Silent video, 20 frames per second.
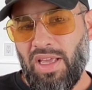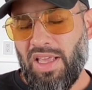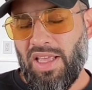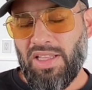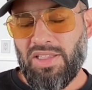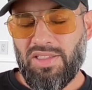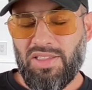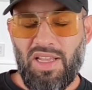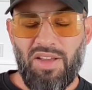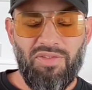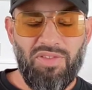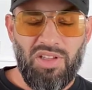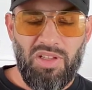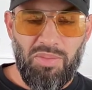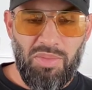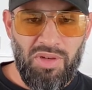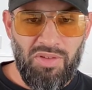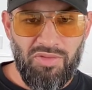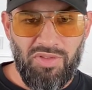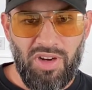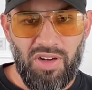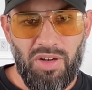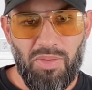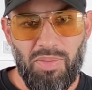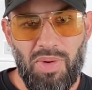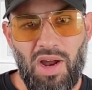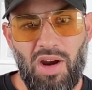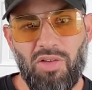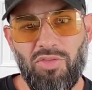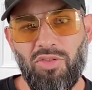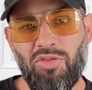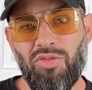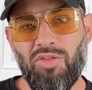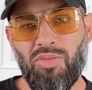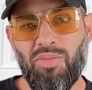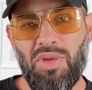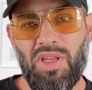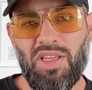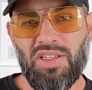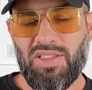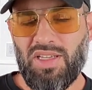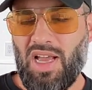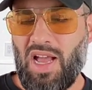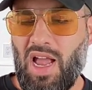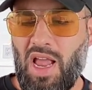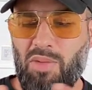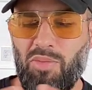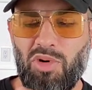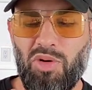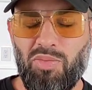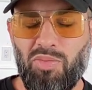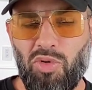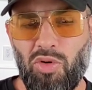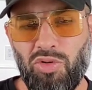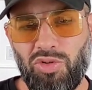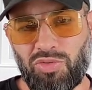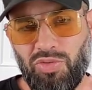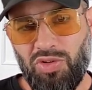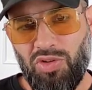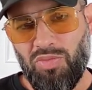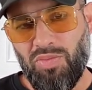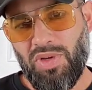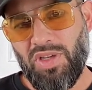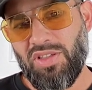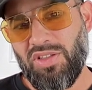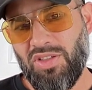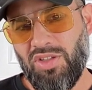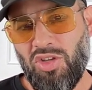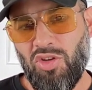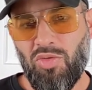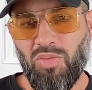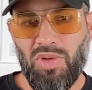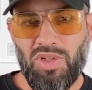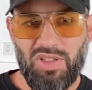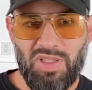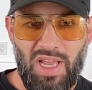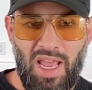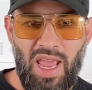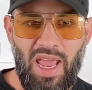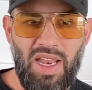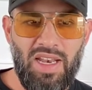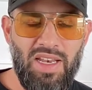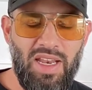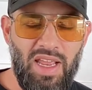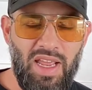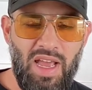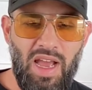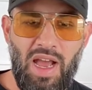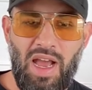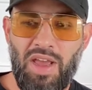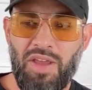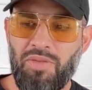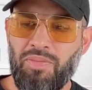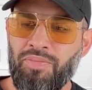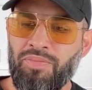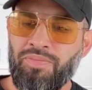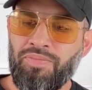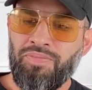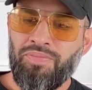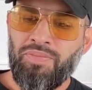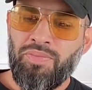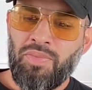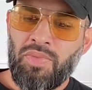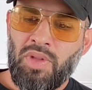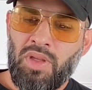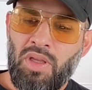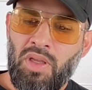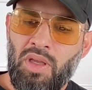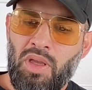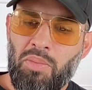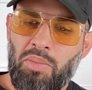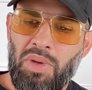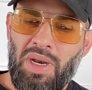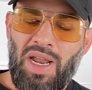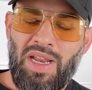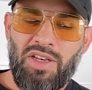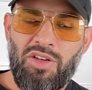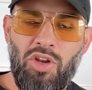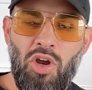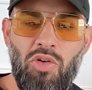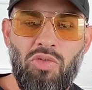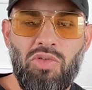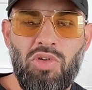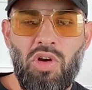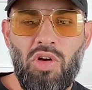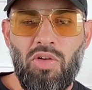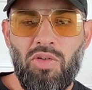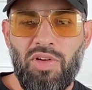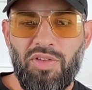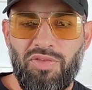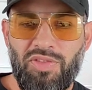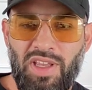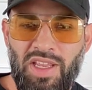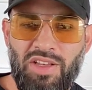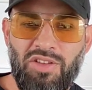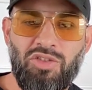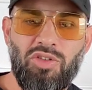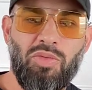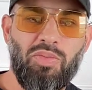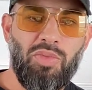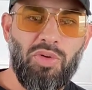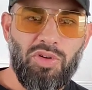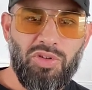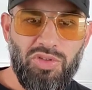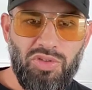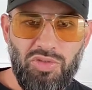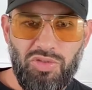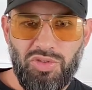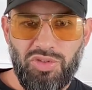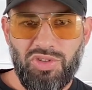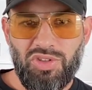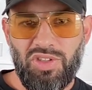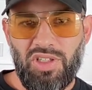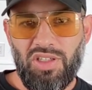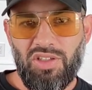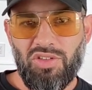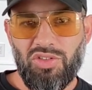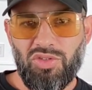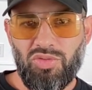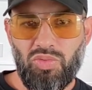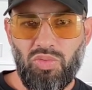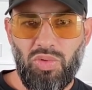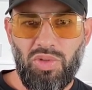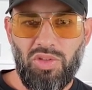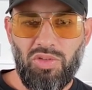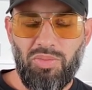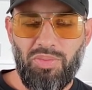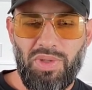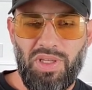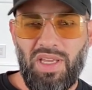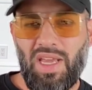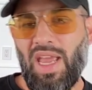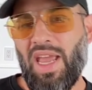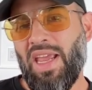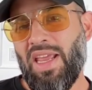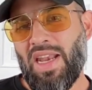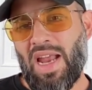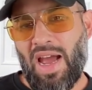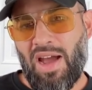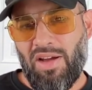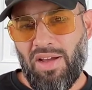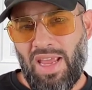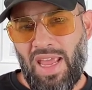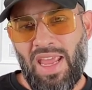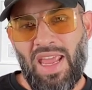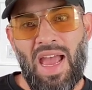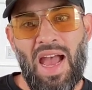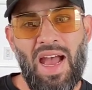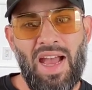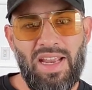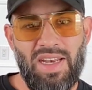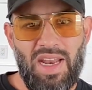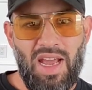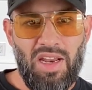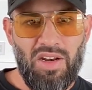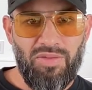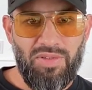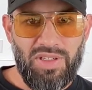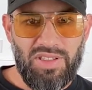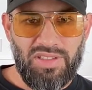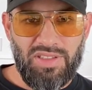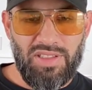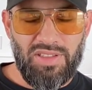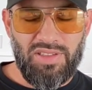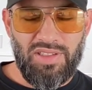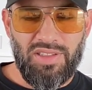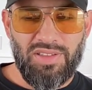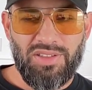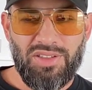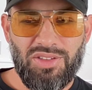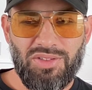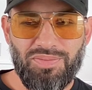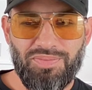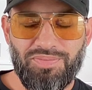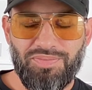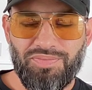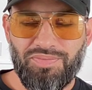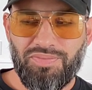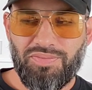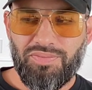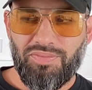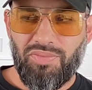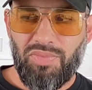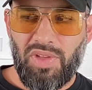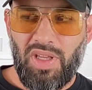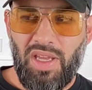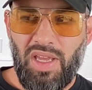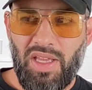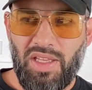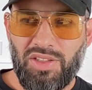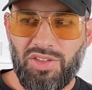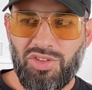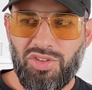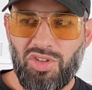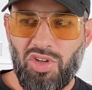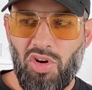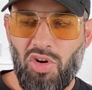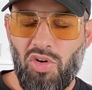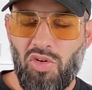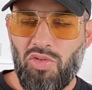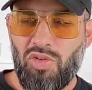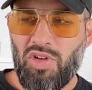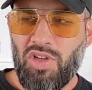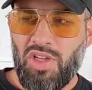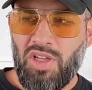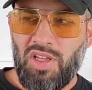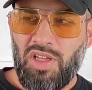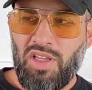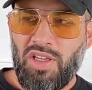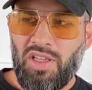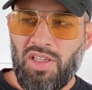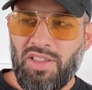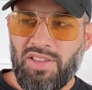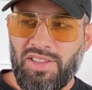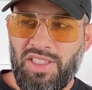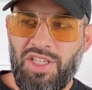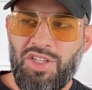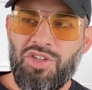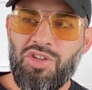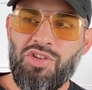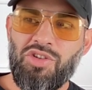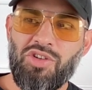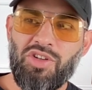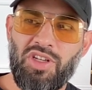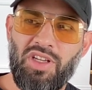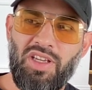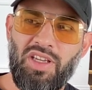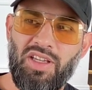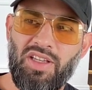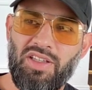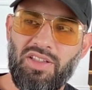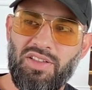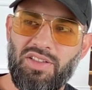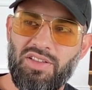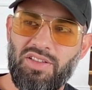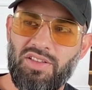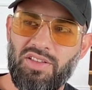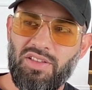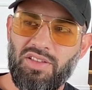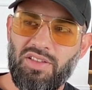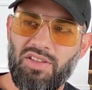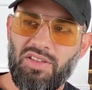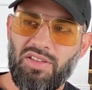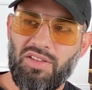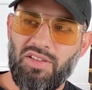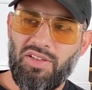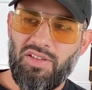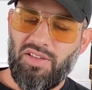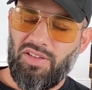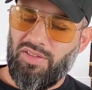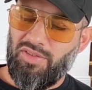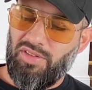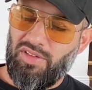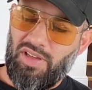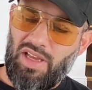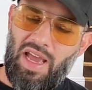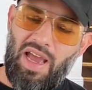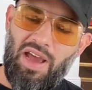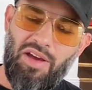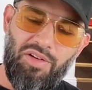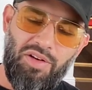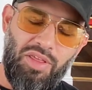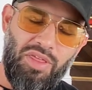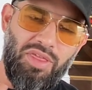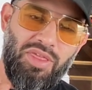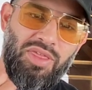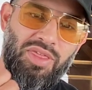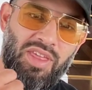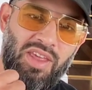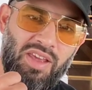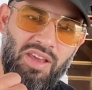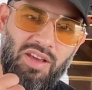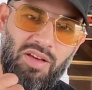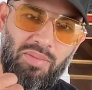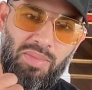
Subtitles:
It's definitely been very powerful for me as a hybrid approach where you mix humans and AI. But I don't know if interpersonal skills will be AI'd out of existence. And so teaching your kids how to think